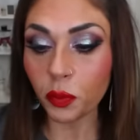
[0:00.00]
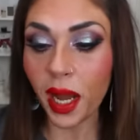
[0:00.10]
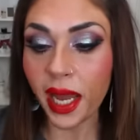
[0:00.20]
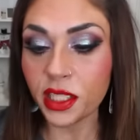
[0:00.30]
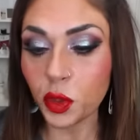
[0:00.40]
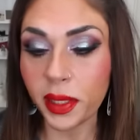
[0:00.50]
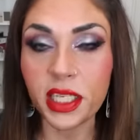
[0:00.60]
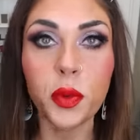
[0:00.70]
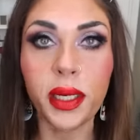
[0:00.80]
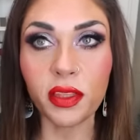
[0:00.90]
to write
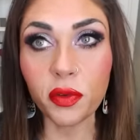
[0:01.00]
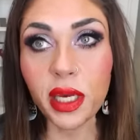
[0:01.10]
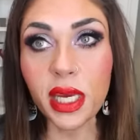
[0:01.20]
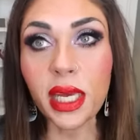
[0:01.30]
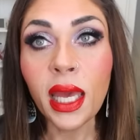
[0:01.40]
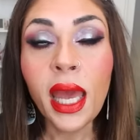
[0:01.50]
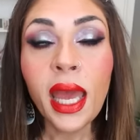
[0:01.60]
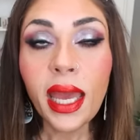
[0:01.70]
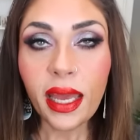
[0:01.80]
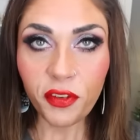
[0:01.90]
2023.
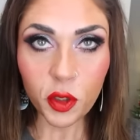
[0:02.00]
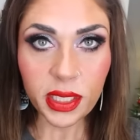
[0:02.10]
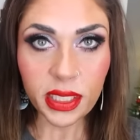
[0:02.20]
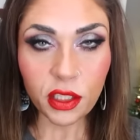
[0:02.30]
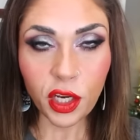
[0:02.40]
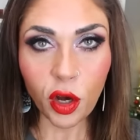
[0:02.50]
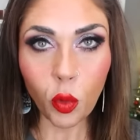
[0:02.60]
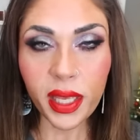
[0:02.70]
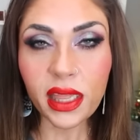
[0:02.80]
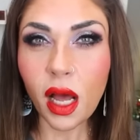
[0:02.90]
If you didn't know,
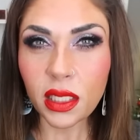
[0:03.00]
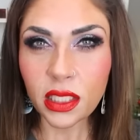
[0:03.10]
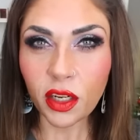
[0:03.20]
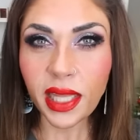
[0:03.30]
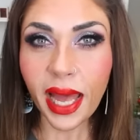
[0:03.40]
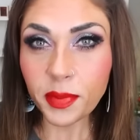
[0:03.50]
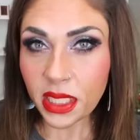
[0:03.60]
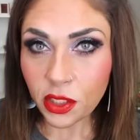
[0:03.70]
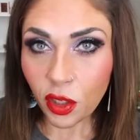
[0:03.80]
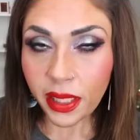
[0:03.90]
we lost our lab
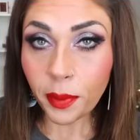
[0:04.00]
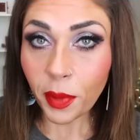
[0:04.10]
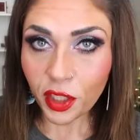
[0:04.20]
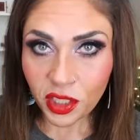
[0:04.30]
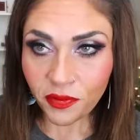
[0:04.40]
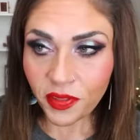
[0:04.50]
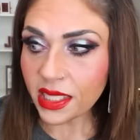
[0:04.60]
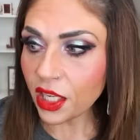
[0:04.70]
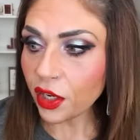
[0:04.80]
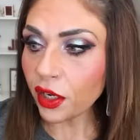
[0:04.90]
Diesel in March of
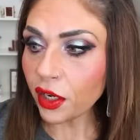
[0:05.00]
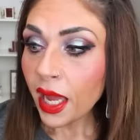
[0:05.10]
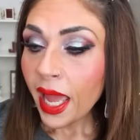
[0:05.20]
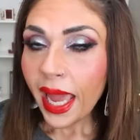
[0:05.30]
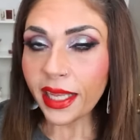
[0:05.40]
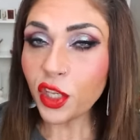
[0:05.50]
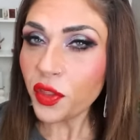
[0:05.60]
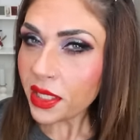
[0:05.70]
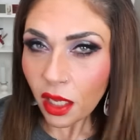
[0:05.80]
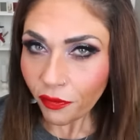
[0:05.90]
this year. And so
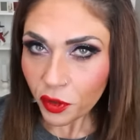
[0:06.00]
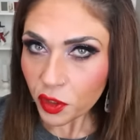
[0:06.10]
this is our